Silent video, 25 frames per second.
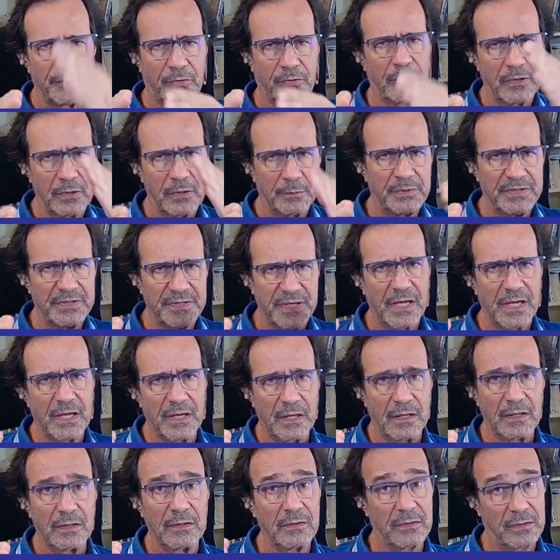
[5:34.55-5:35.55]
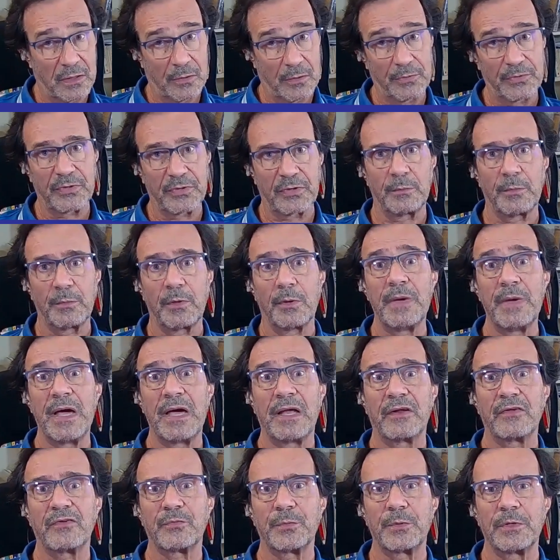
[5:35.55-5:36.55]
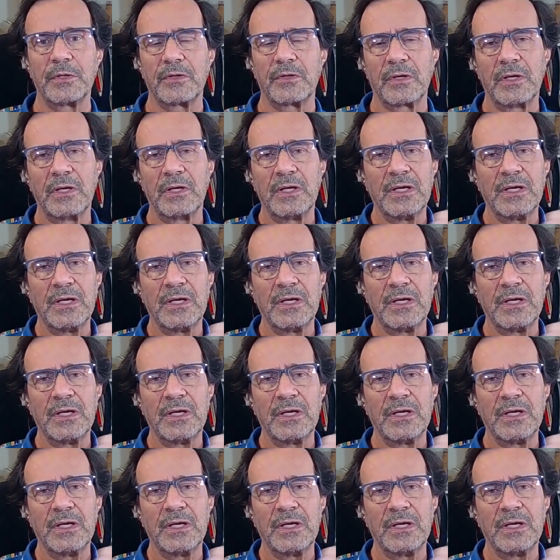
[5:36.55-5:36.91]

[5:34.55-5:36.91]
we're going to be taking. Now we're talking about management.